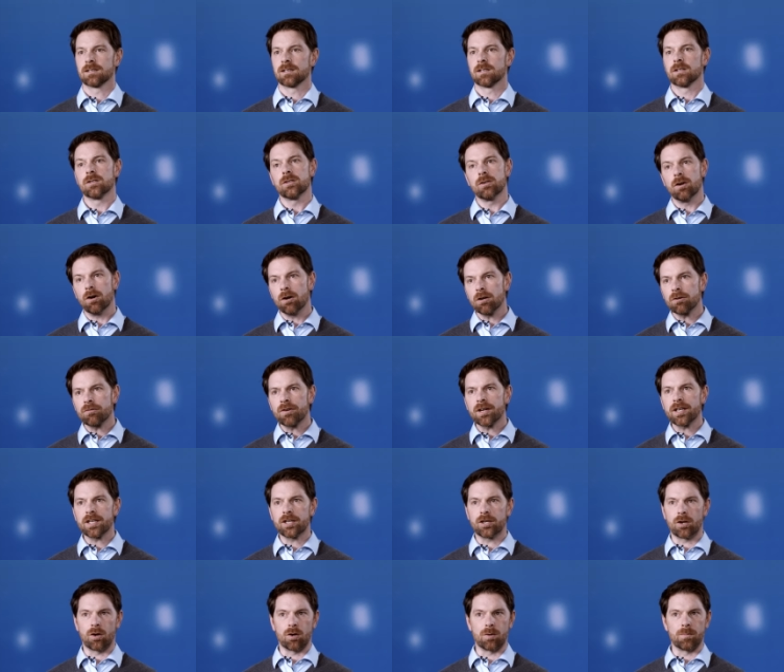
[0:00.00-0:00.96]
You
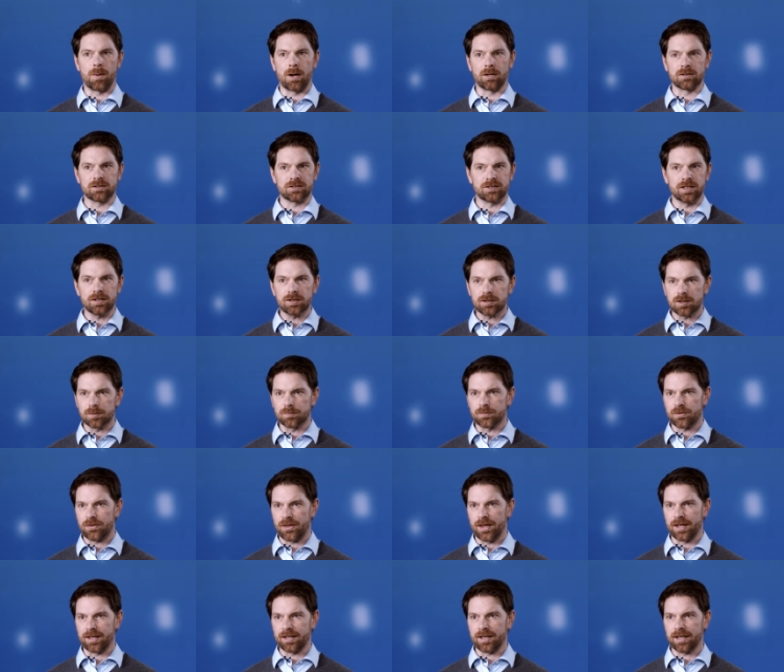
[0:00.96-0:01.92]
already know about systems
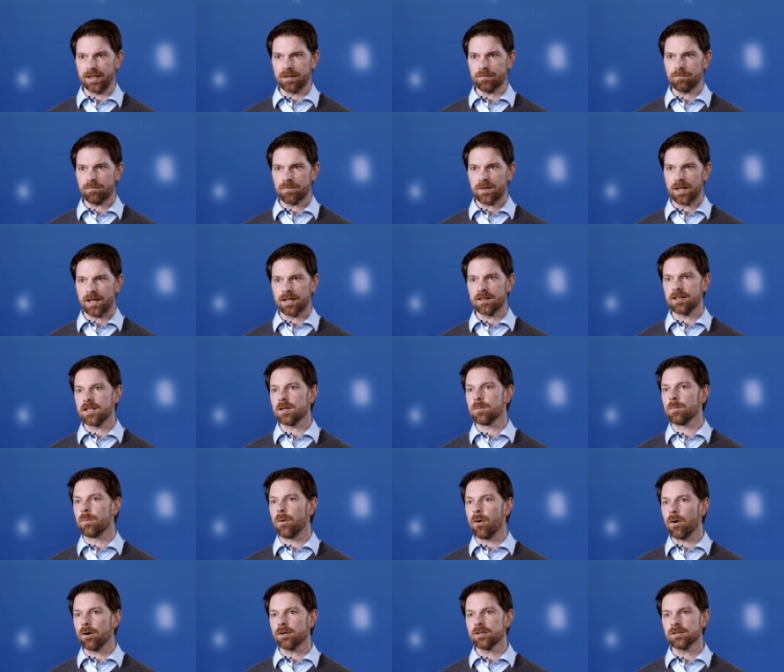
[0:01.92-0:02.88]
thinking and the
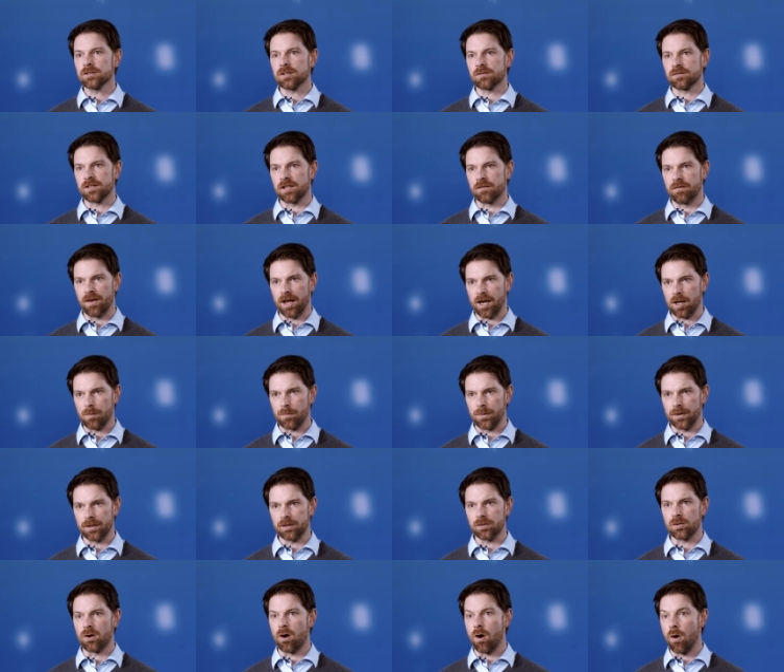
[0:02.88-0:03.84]
importance of
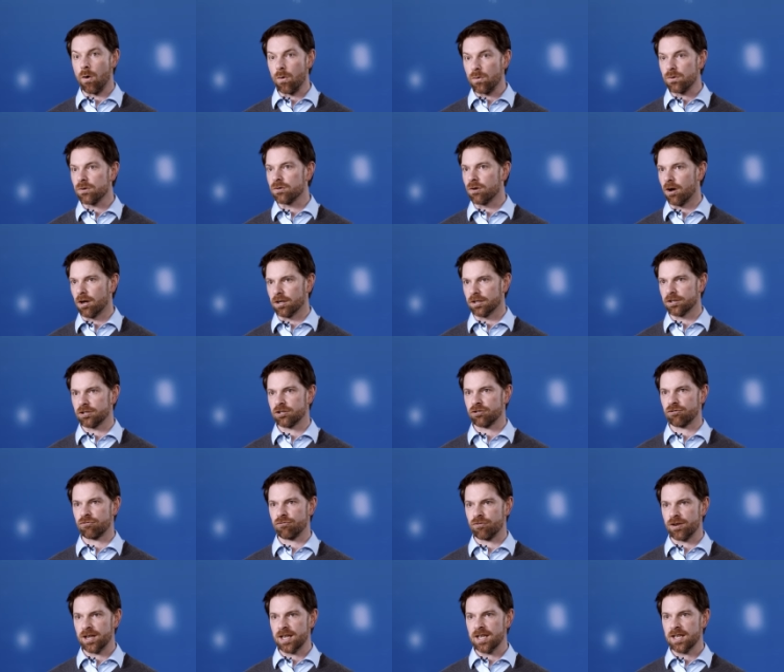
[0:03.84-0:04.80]
developing your own knowledge
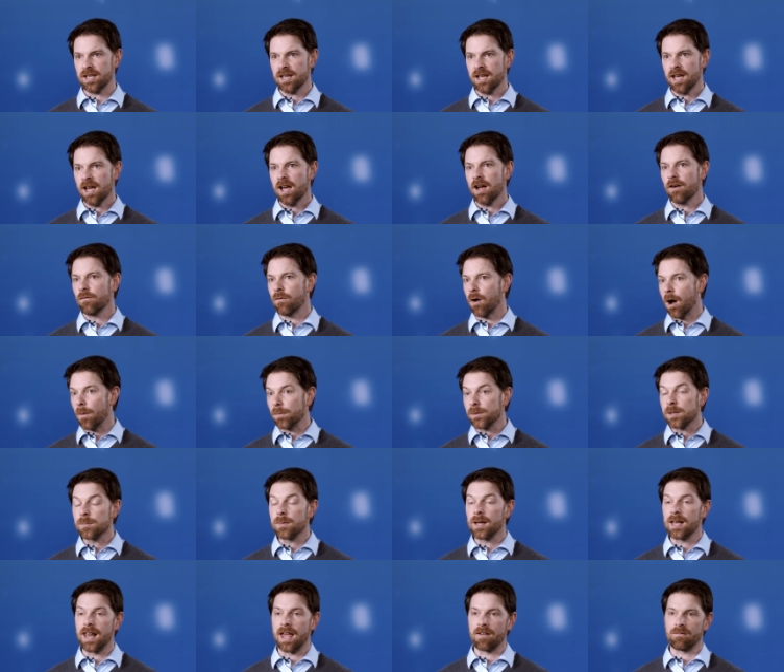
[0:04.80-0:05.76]
tree for
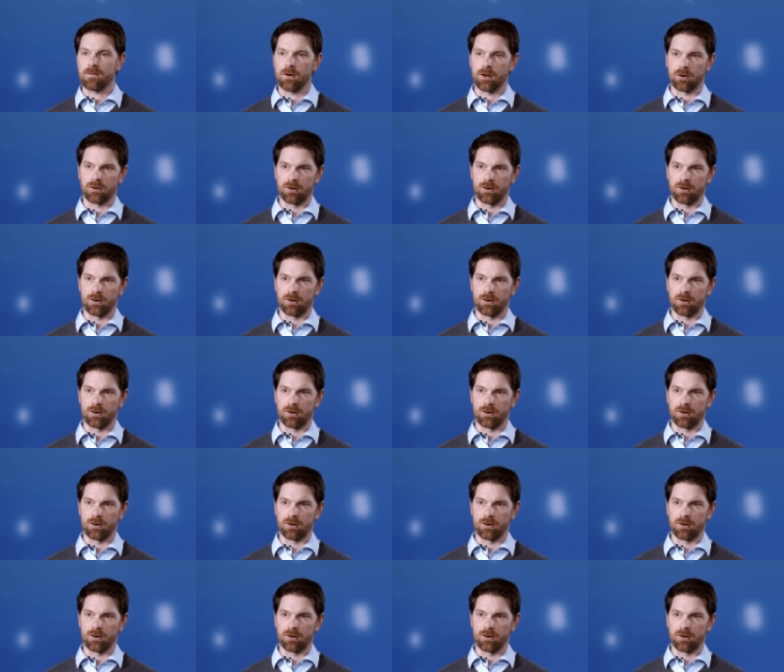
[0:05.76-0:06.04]
optimal lifelong